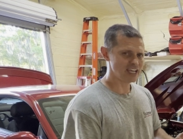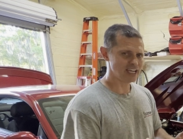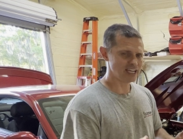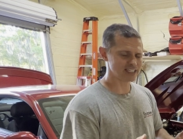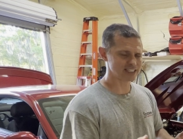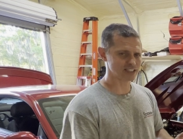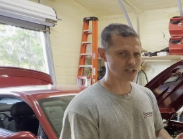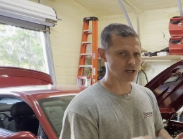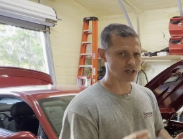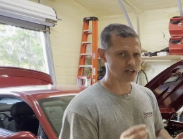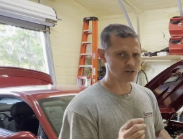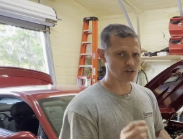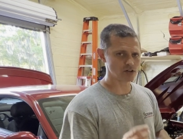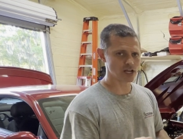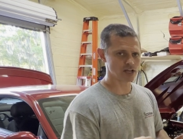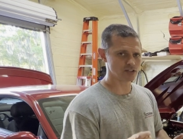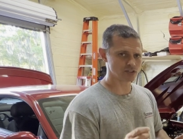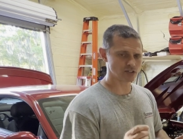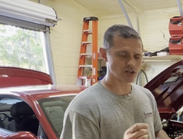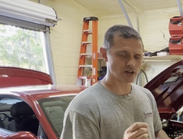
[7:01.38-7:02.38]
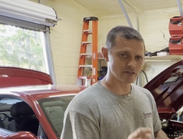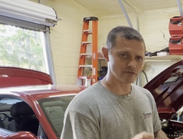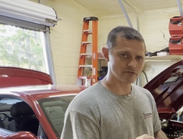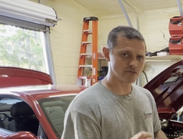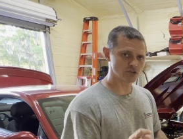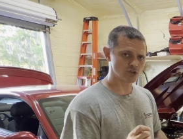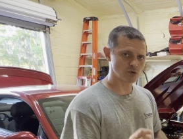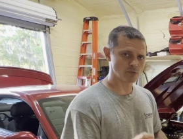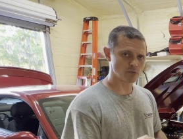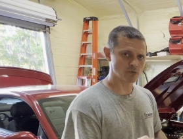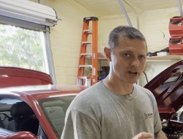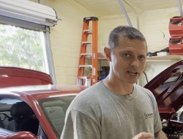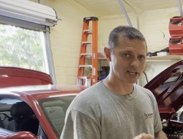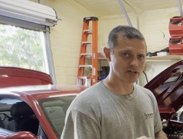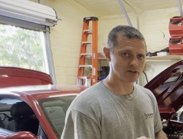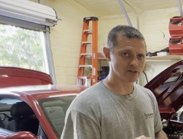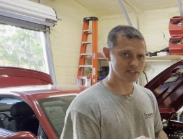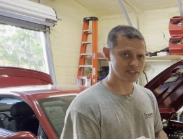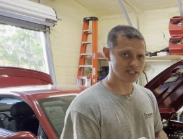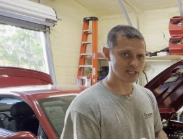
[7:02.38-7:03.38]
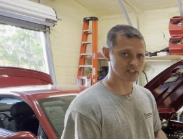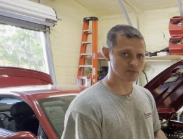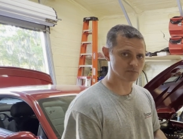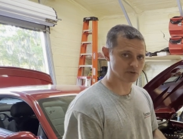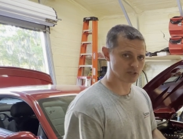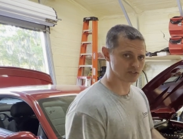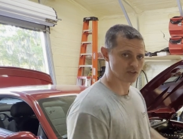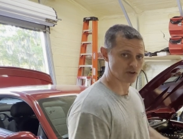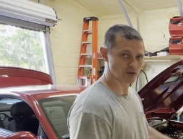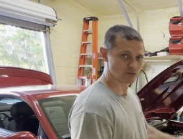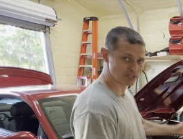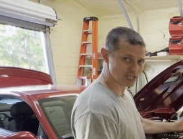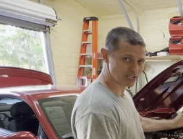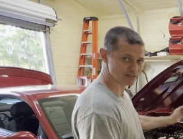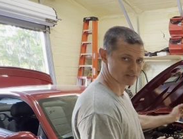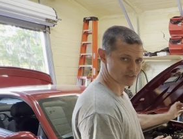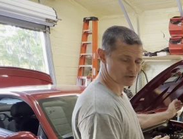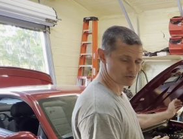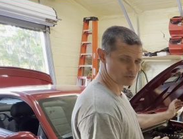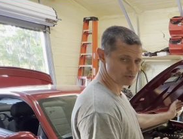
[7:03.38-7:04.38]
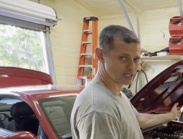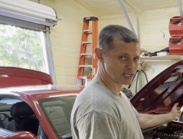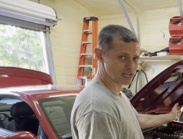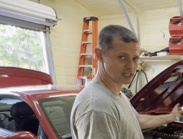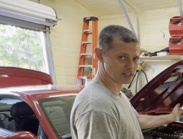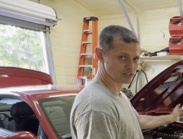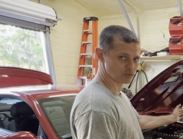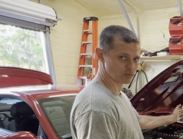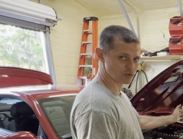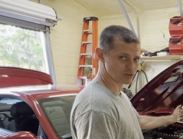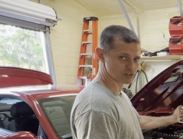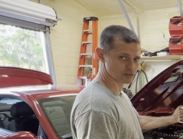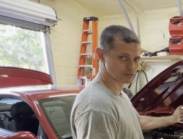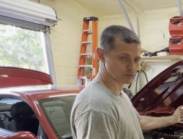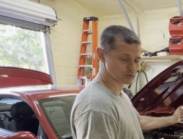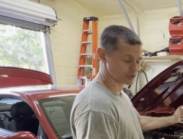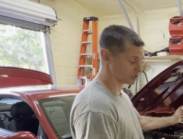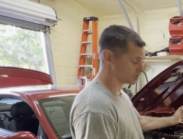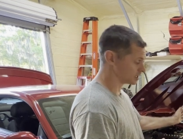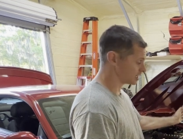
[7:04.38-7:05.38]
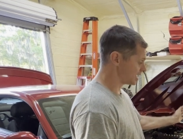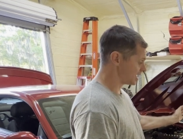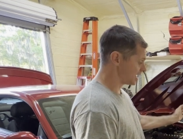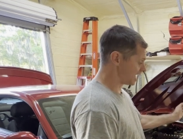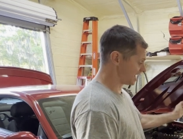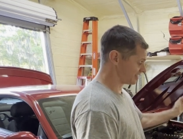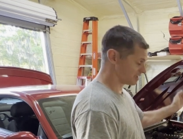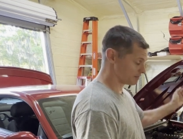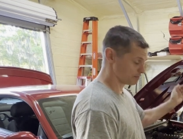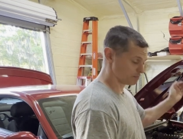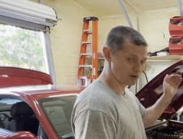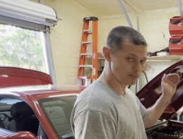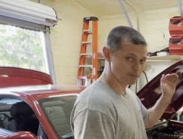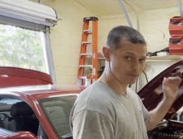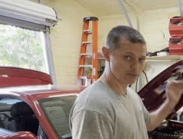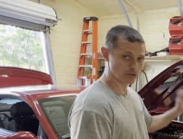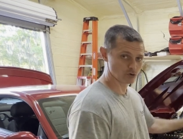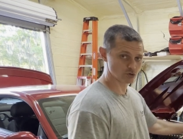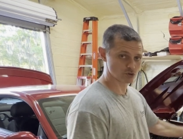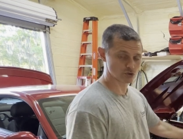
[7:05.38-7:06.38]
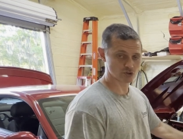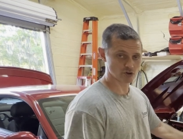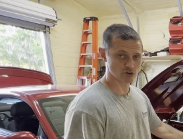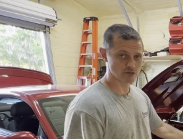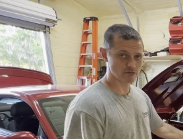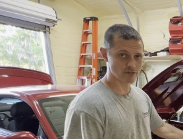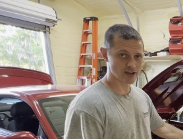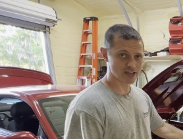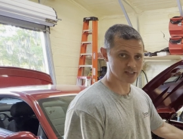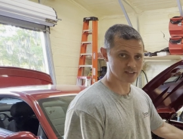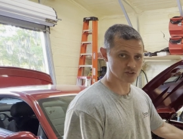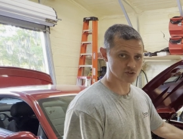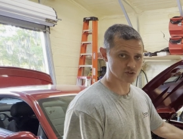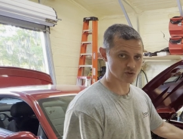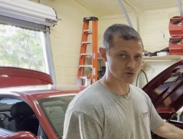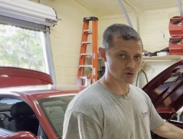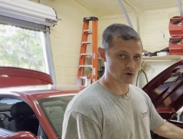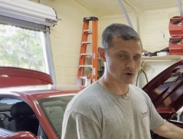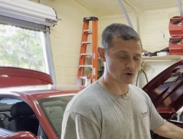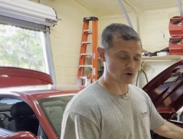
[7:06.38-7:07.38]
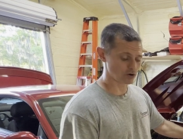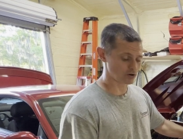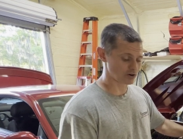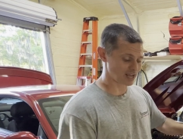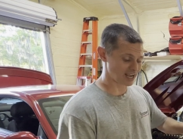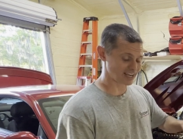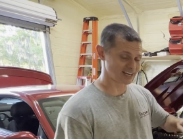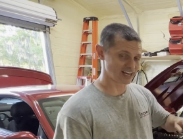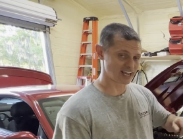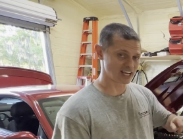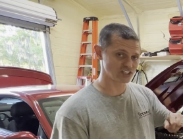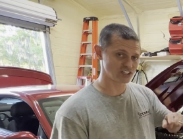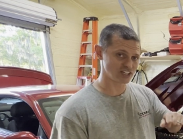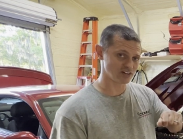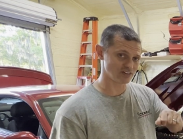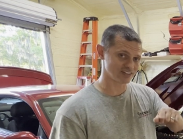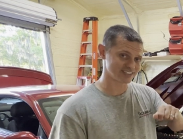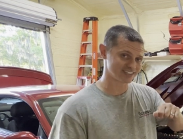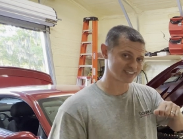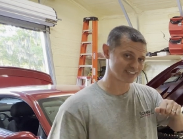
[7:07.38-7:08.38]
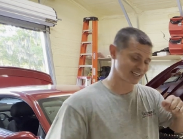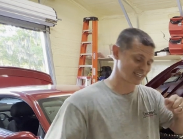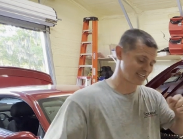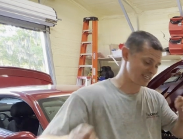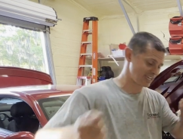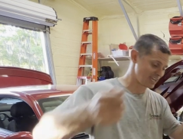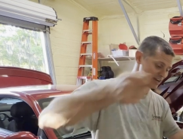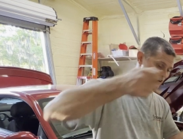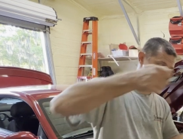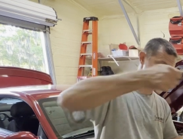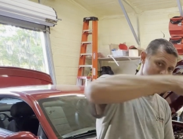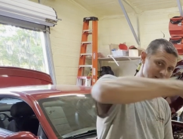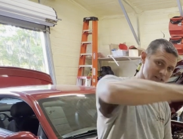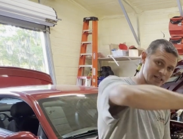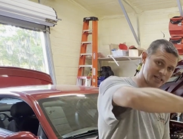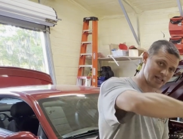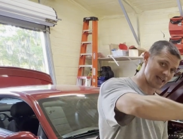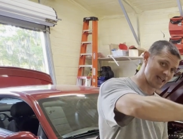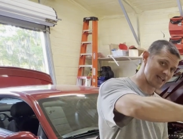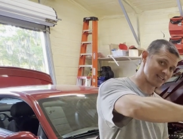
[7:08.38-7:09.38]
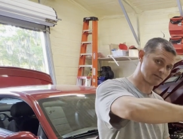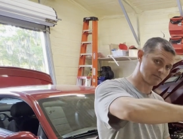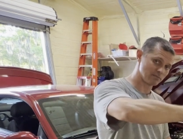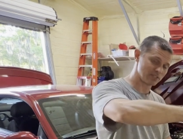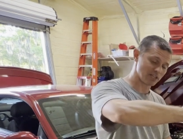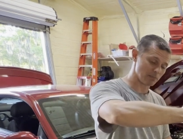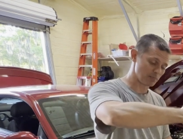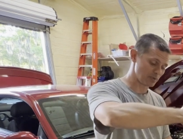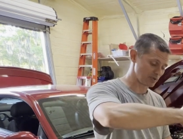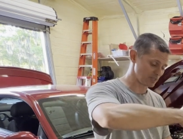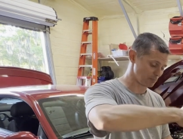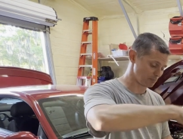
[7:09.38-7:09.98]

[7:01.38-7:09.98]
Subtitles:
It's not a super accurate test because I only have a 3 gallon reservoir, and that pump flows so fast and so hard, I can actually hear it sucking air. And as I'm dumping